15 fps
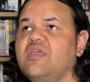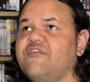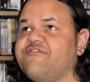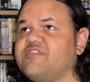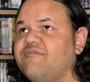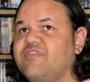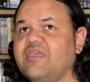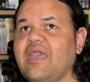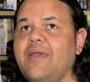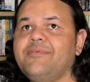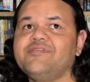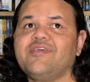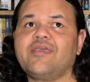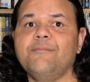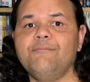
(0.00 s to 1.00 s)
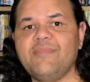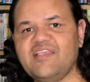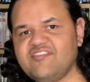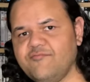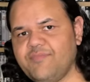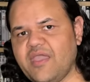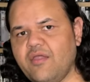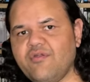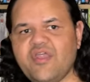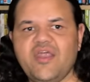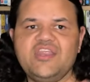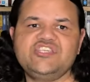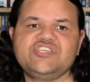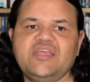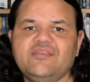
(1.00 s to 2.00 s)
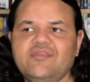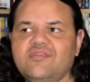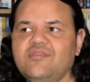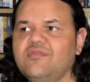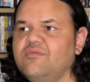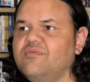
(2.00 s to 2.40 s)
if something happens like a massive power outage at